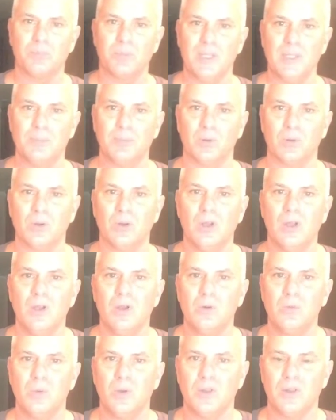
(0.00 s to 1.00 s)
with people
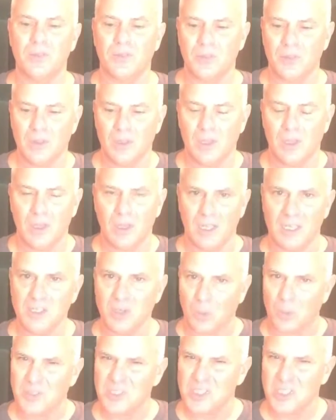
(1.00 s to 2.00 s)
with
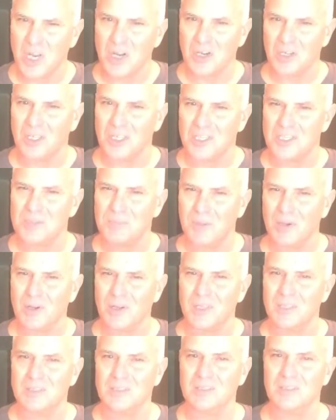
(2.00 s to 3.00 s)
shared
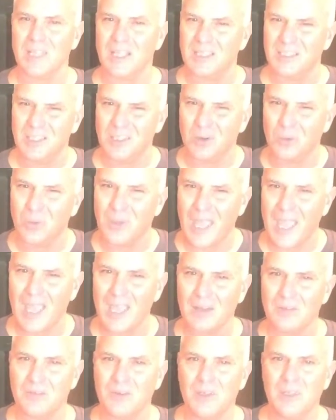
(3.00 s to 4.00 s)
experiences like, we
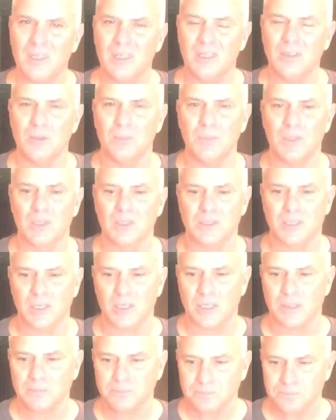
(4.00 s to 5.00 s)
have in the
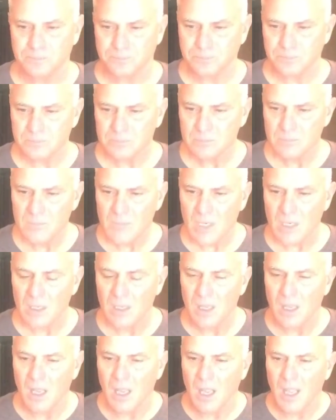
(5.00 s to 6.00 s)
military.
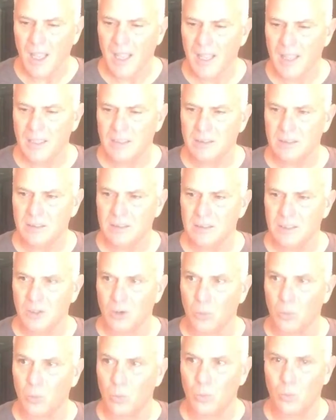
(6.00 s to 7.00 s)
And,
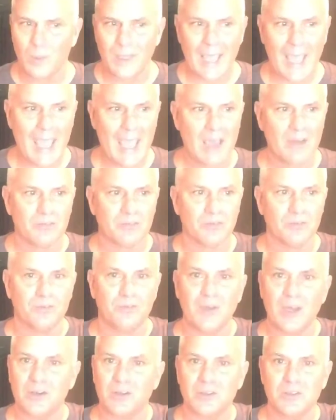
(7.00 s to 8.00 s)
we have
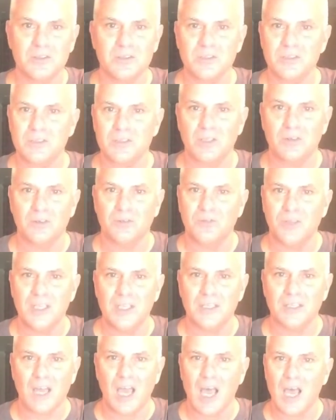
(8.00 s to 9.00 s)
veterans of
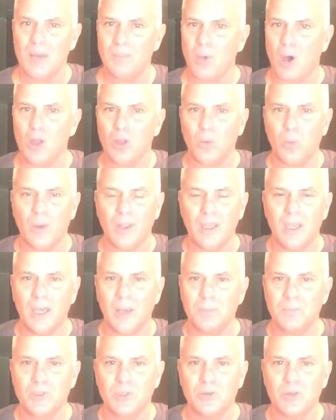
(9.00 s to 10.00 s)
Vietnam all the way
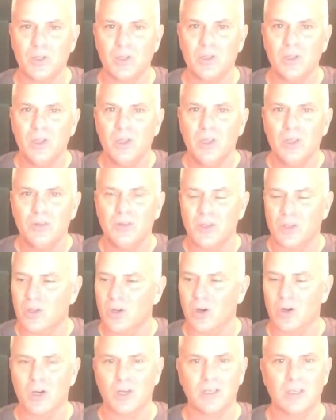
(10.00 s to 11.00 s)
up to the
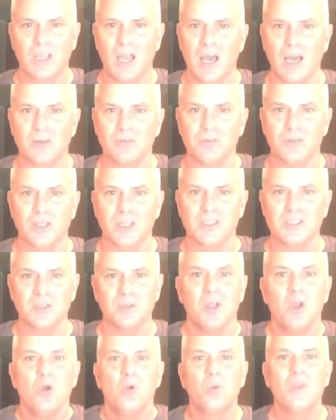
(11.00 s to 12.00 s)
current conflicts.
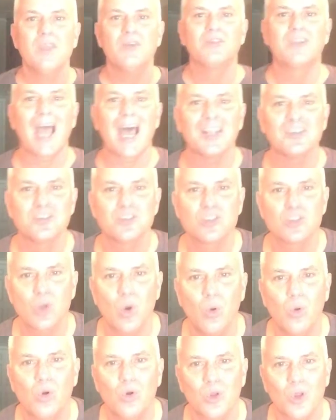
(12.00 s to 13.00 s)
And we have gotten
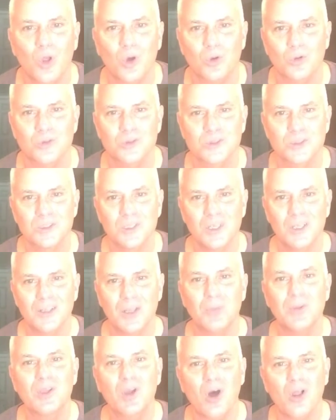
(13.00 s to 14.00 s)
so close
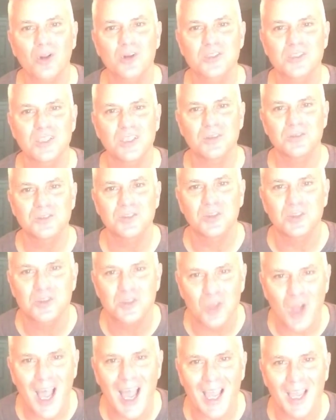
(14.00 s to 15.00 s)
that we call ourselves the
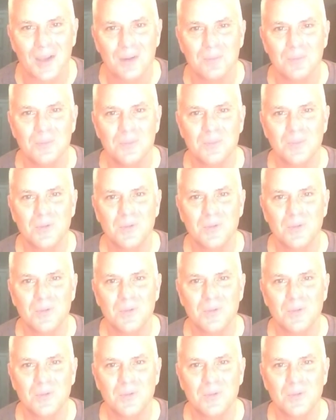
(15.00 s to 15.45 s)
tribe.